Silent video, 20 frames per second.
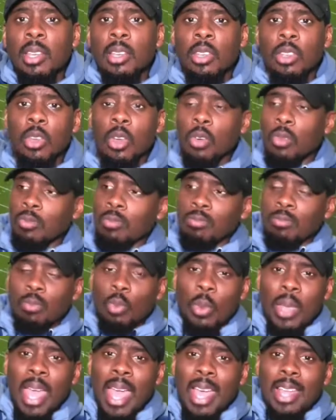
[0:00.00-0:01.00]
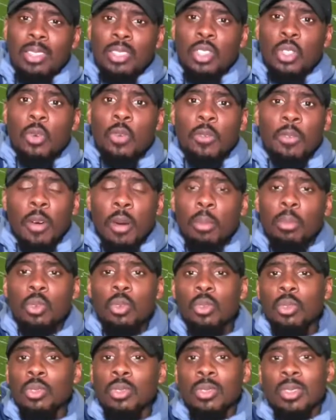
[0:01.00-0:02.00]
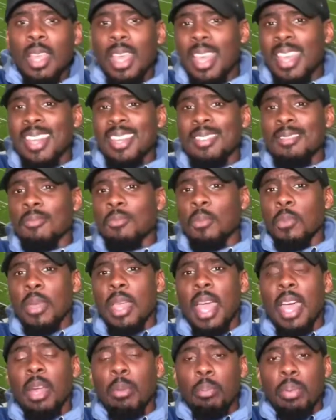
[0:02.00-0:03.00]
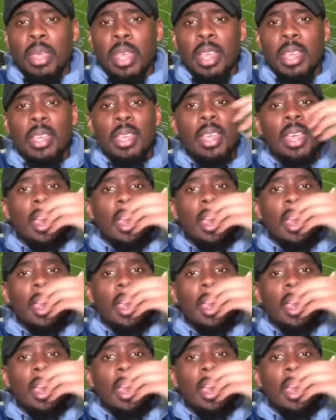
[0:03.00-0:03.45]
You know, we had 2 fumbles and we had a pick.